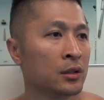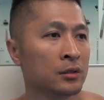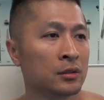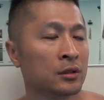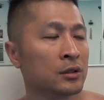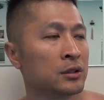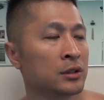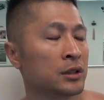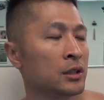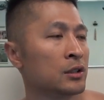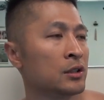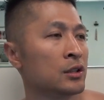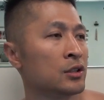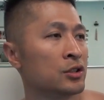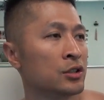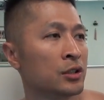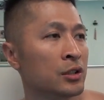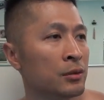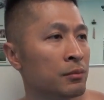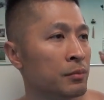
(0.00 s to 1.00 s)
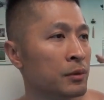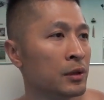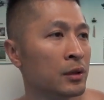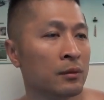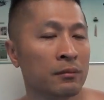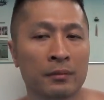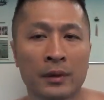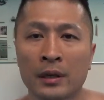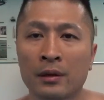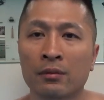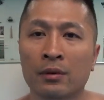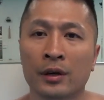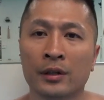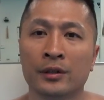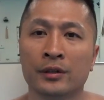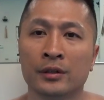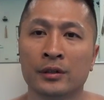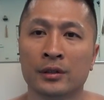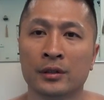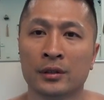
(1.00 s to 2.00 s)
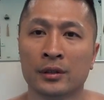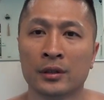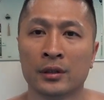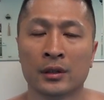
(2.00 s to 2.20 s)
They said that she could beat up Mayweather.